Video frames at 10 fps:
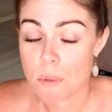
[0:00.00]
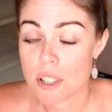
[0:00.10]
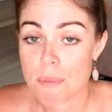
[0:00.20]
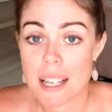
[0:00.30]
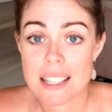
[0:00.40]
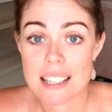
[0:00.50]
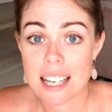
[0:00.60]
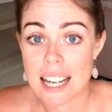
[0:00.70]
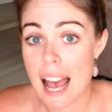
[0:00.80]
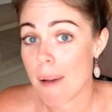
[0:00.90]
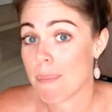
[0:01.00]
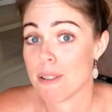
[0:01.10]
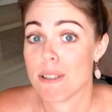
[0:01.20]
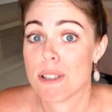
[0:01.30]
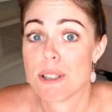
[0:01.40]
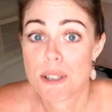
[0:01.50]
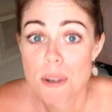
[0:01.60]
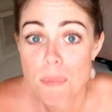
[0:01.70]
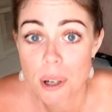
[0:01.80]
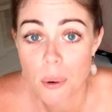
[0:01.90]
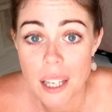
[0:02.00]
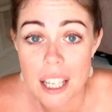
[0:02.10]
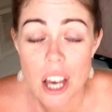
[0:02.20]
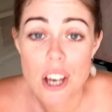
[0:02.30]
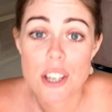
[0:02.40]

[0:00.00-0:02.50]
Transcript: which means it's going to happen super quick.